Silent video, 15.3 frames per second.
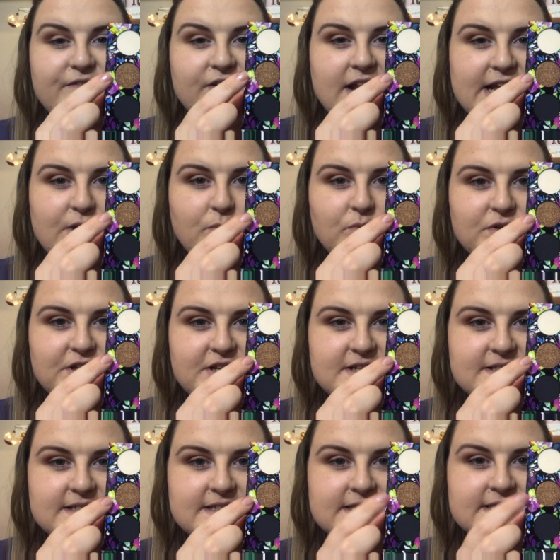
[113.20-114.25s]
I feel like I want to
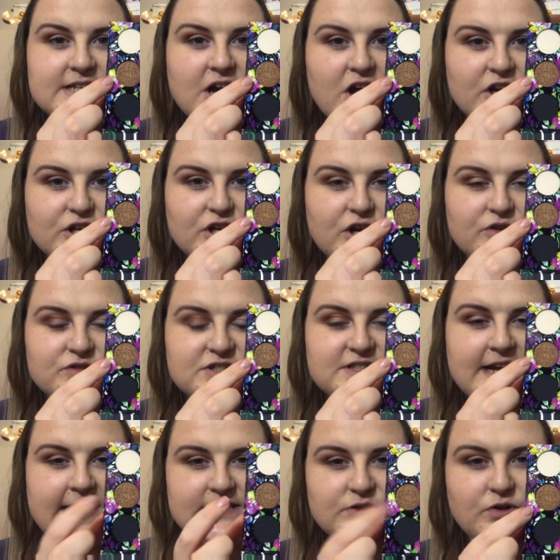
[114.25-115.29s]
use this dark gold
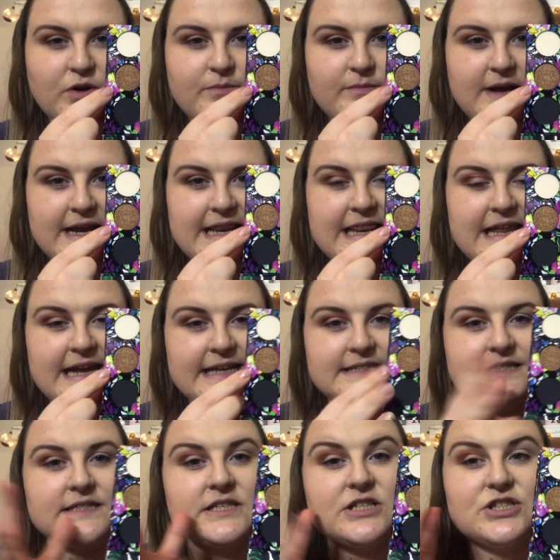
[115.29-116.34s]
shade on my
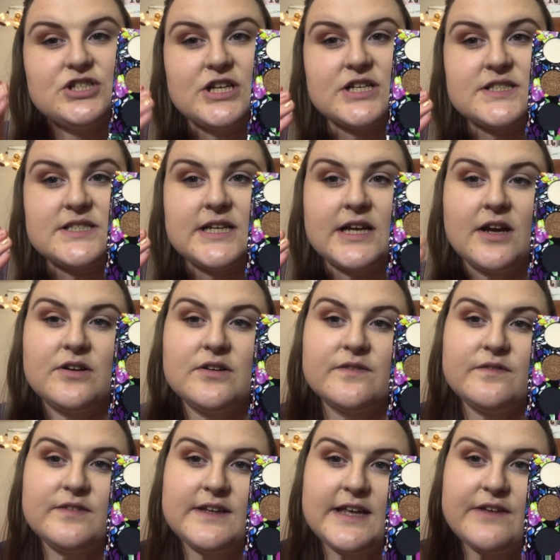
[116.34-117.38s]
lids just to kind
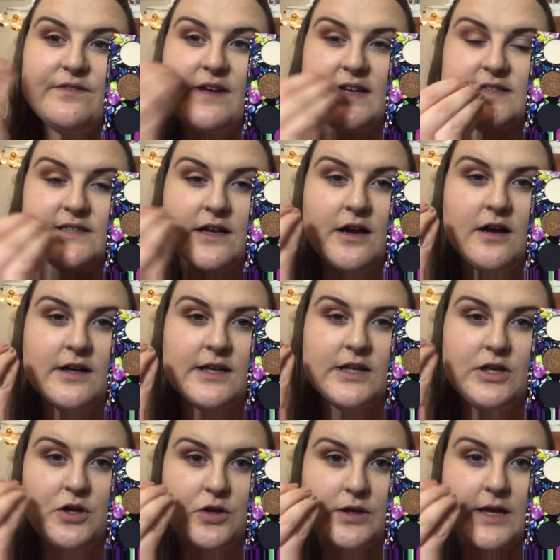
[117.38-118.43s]
of give it a dark
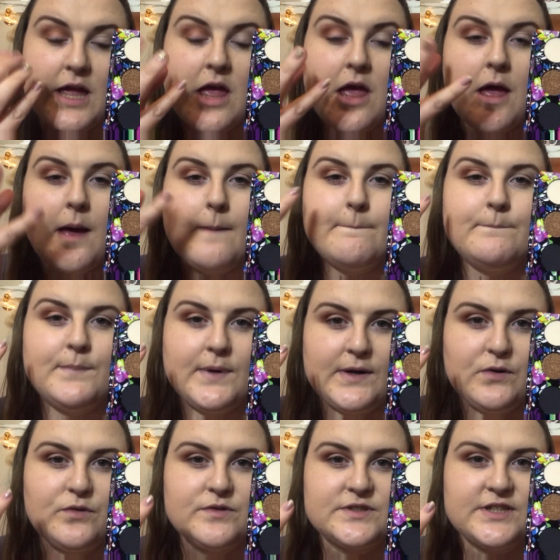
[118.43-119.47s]
look, but
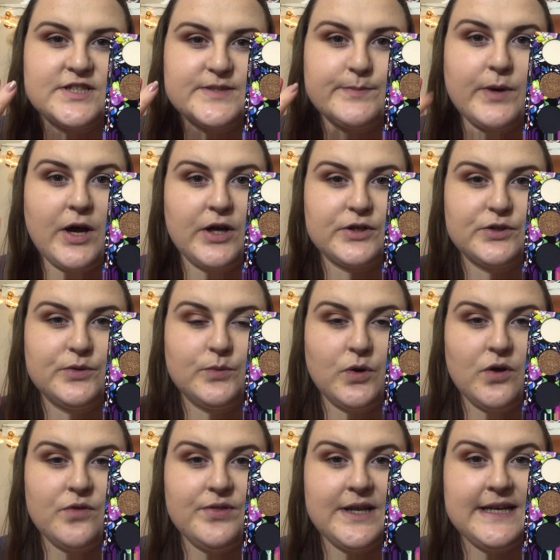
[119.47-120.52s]
also sparkle
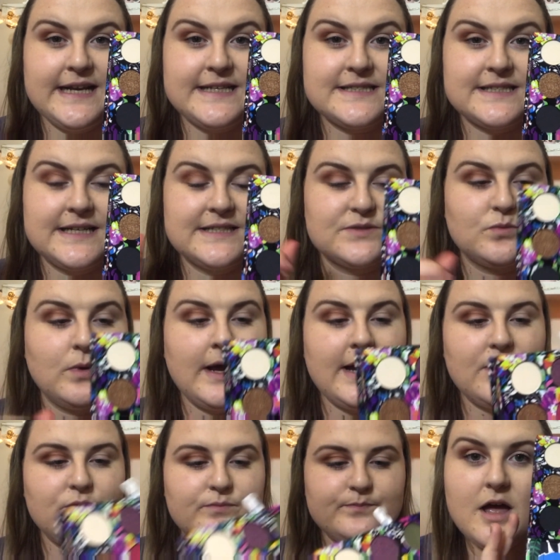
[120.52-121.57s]
on the lids as
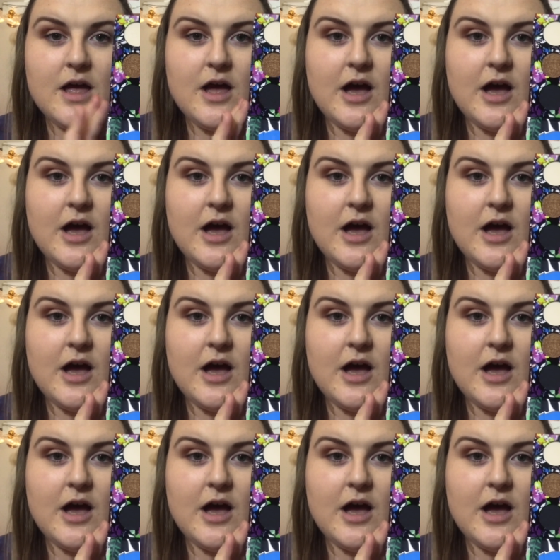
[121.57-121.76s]
well.